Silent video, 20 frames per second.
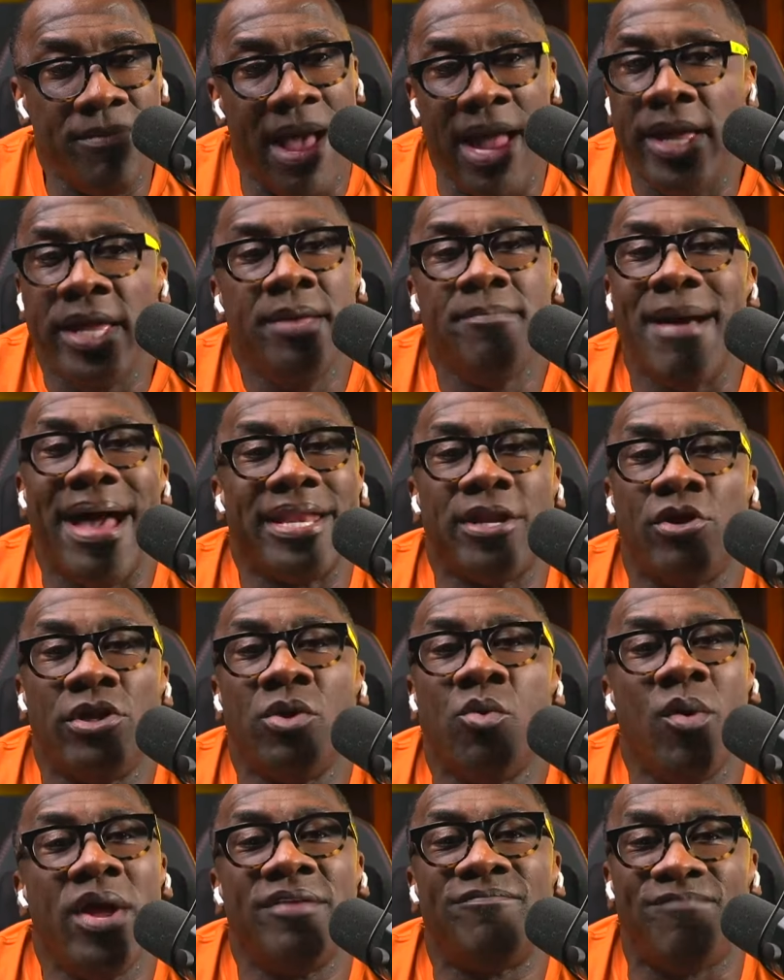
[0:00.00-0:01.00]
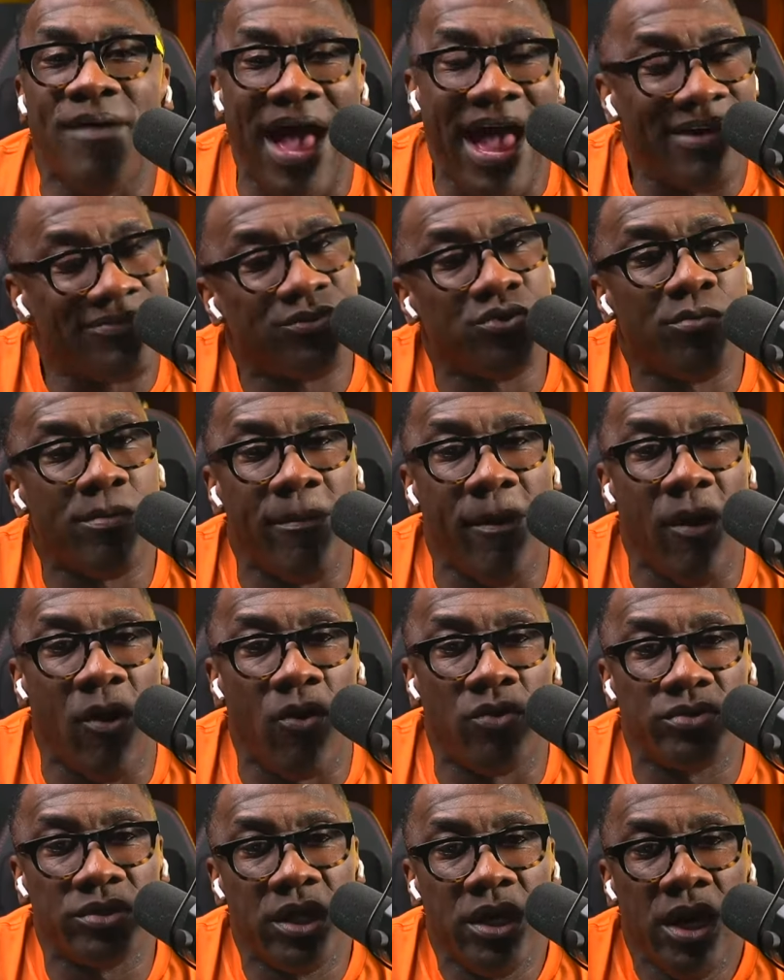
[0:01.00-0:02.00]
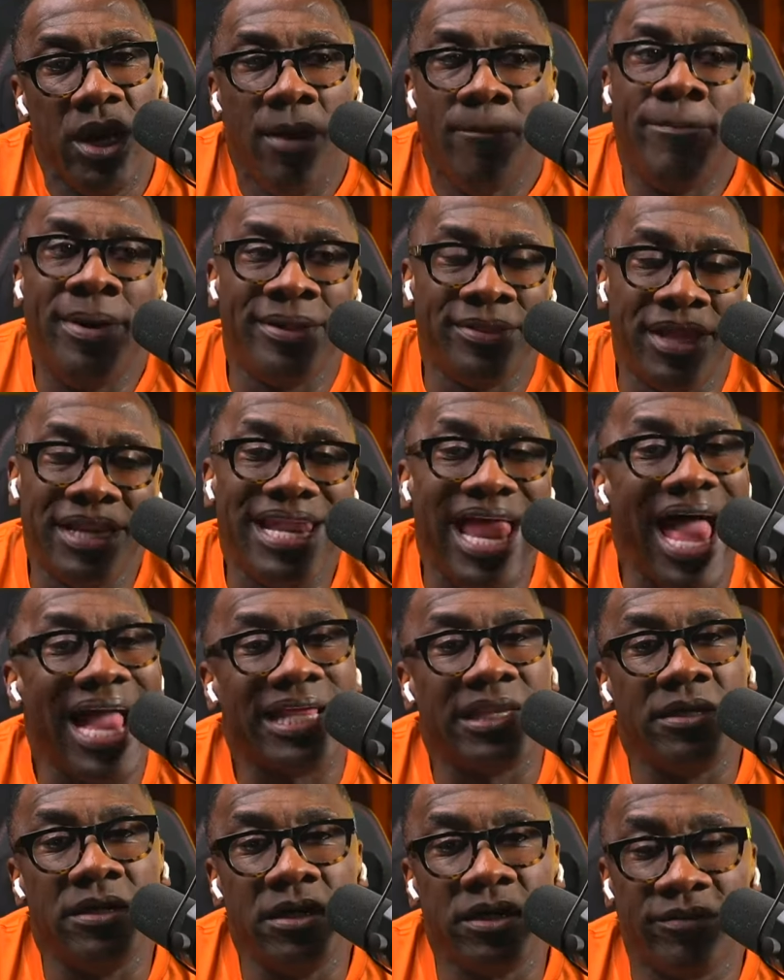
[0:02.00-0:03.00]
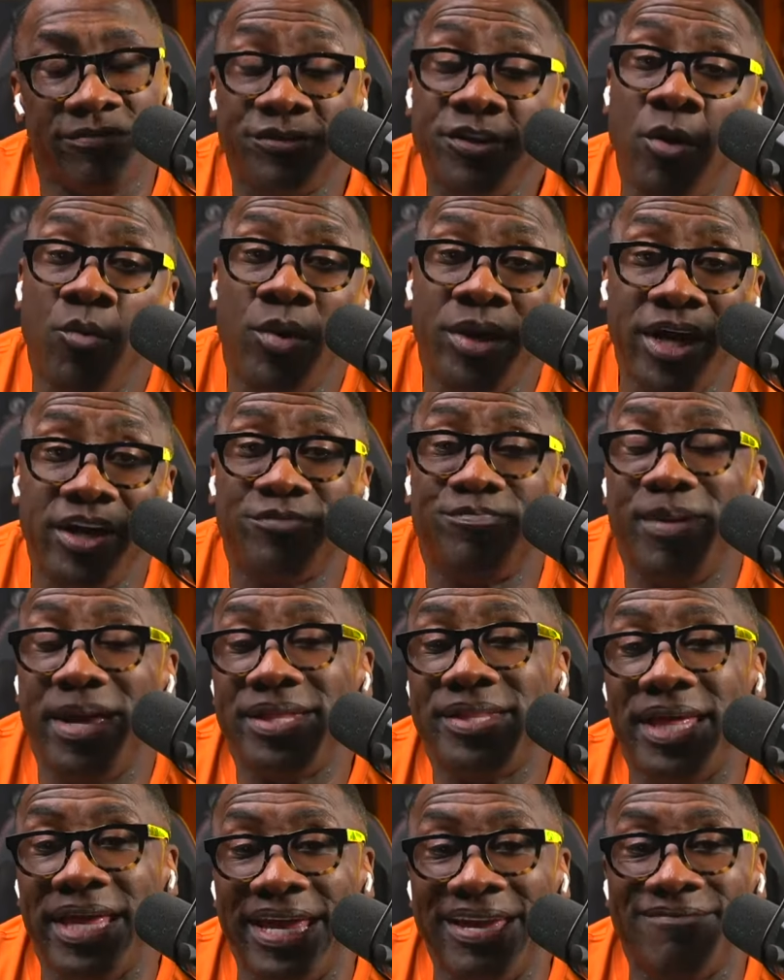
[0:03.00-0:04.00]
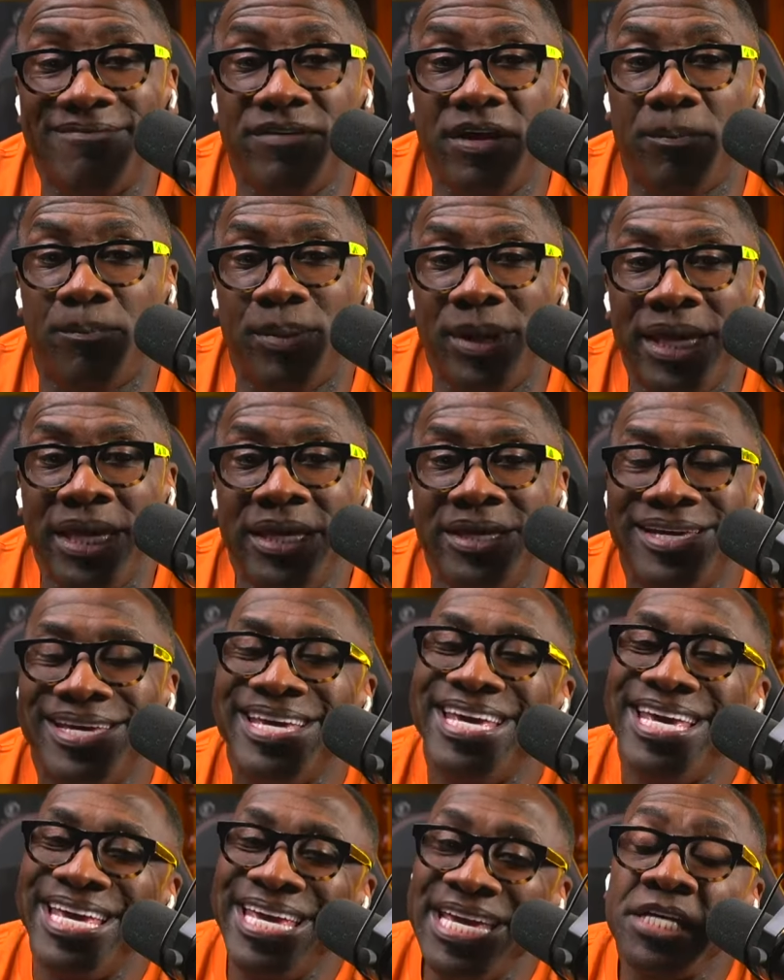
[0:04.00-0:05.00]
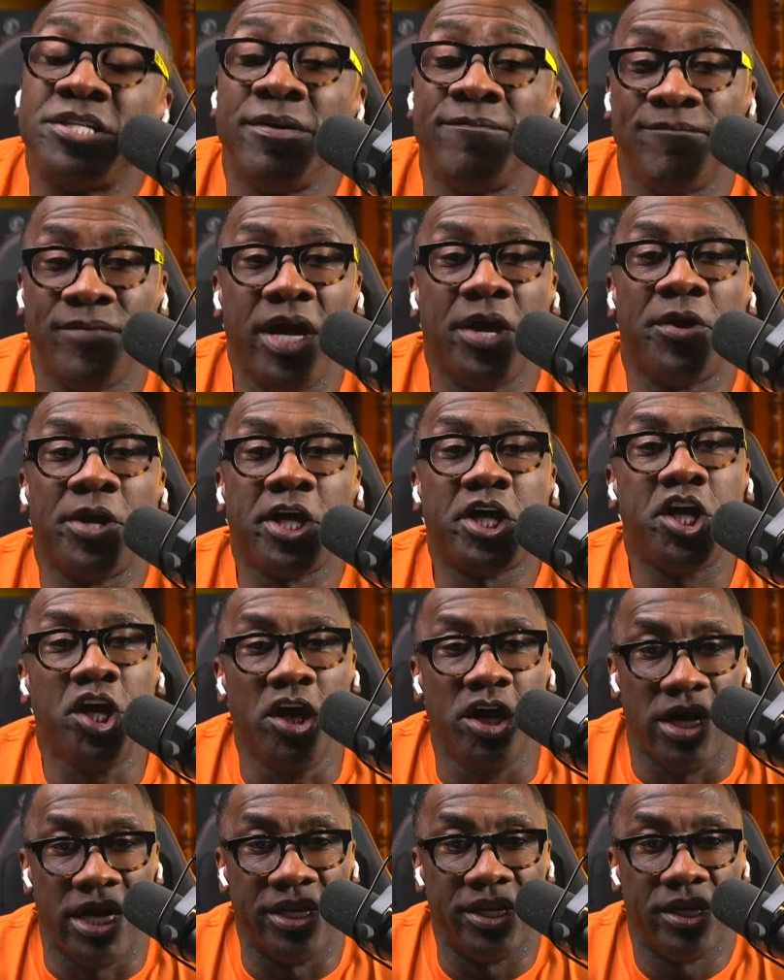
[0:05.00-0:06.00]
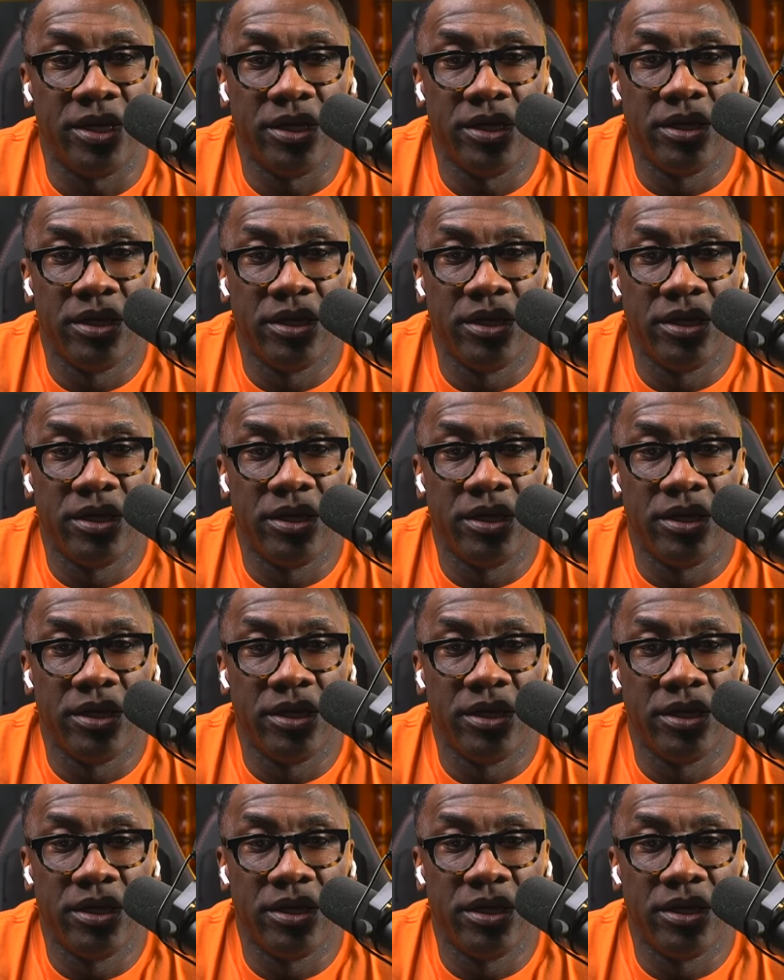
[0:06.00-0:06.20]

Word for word: might he might only win five Super Bowls. But the likelihood of someone else right. being the MVP isn't very good.